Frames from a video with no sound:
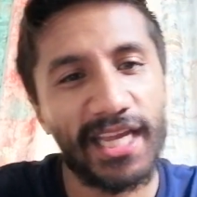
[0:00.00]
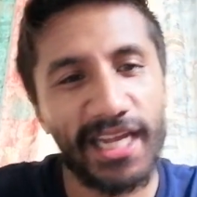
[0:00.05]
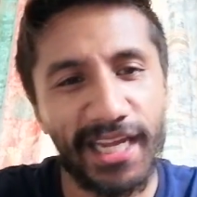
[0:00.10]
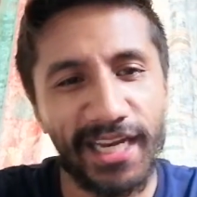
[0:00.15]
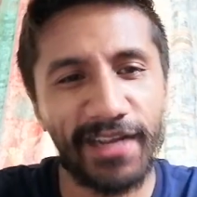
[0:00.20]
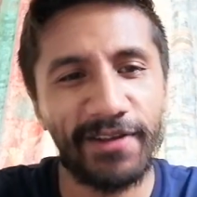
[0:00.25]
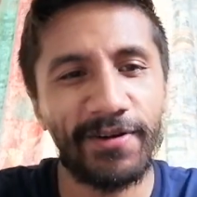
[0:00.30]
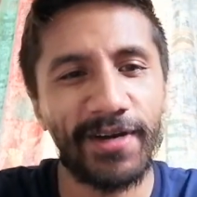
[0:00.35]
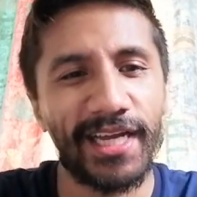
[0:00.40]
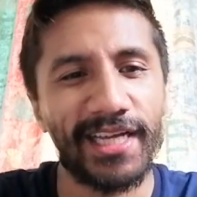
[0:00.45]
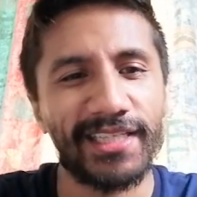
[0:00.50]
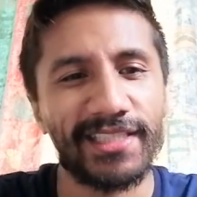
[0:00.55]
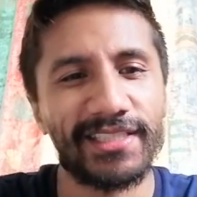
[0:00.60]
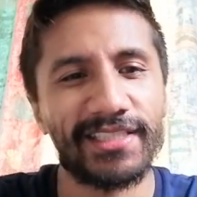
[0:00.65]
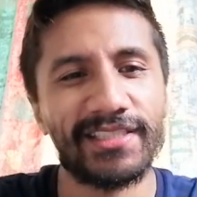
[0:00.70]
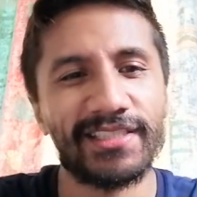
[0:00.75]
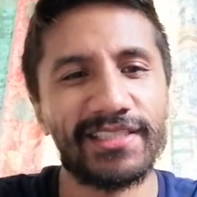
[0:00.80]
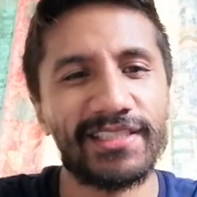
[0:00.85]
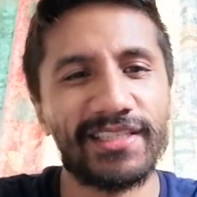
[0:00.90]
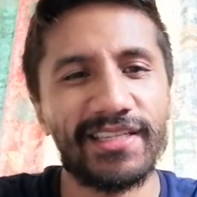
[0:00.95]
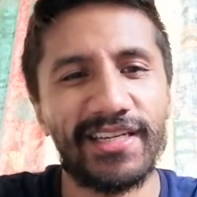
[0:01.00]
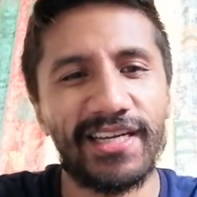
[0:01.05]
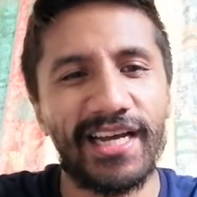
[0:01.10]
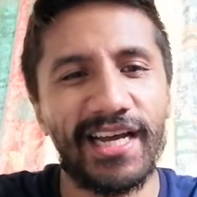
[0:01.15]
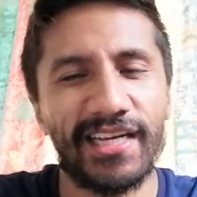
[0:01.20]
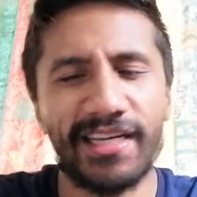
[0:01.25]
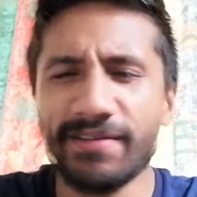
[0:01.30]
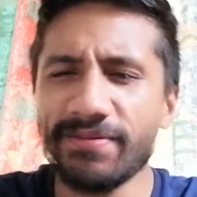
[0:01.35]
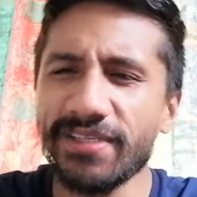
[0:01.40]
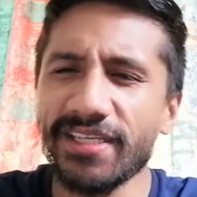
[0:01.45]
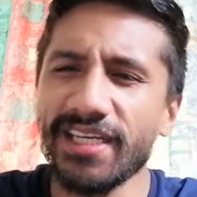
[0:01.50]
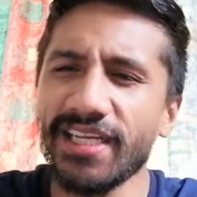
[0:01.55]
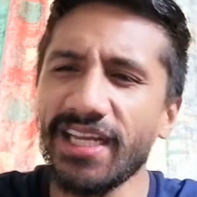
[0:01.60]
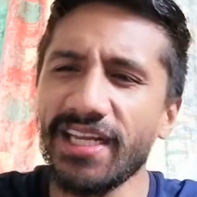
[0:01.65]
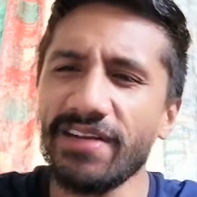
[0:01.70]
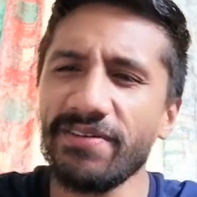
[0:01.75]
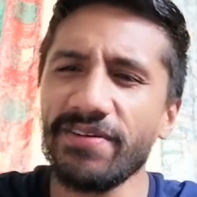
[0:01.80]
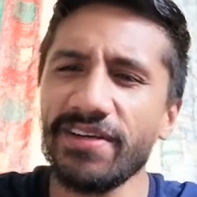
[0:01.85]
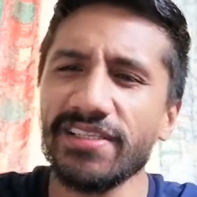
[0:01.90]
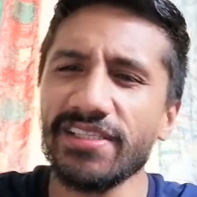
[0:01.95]
Anyways, I keep saying
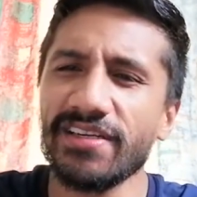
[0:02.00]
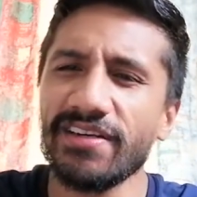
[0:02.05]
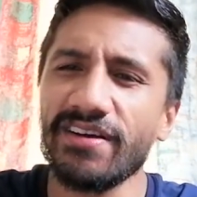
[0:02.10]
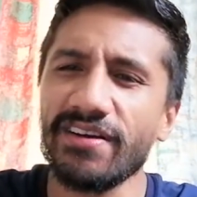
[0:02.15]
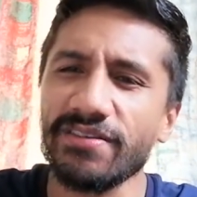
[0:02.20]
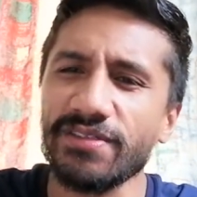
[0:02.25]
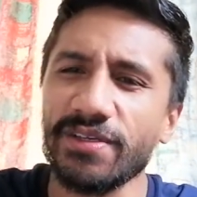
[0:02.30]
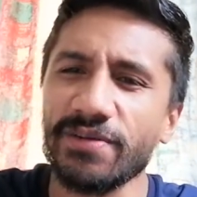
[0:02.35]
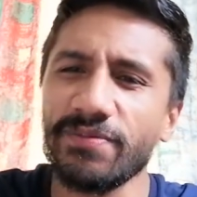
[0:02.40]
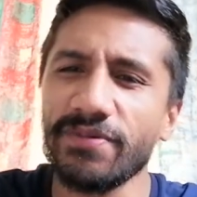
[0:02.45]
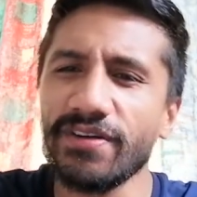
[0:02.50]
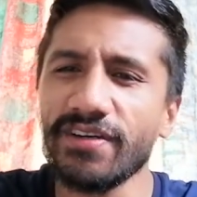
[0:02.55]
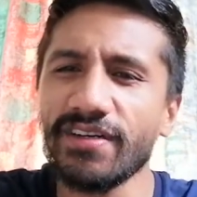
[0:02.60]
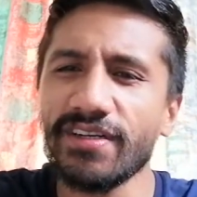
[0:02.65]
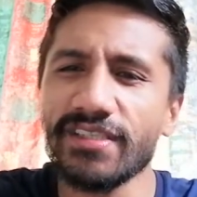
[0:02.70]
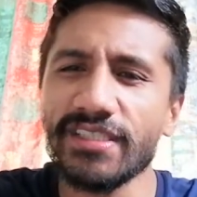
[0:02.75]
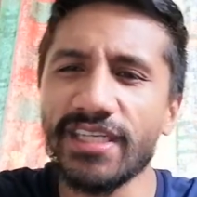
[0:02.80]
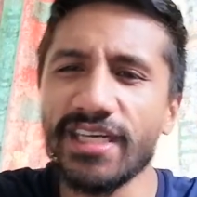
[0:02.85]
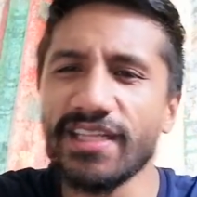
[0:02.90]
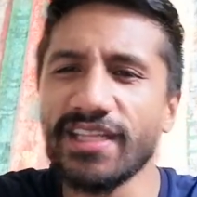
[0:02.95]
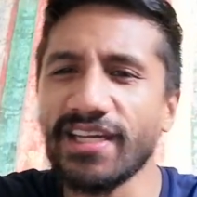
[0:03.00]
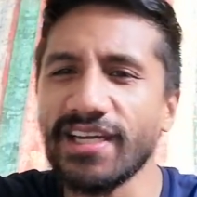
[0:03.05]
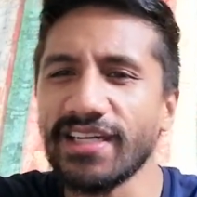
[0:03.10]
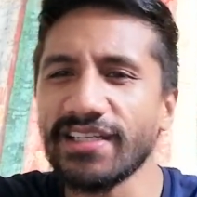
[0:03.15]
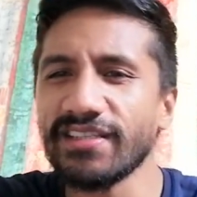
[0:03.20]
anyways a lot, so I'm not gonna say that.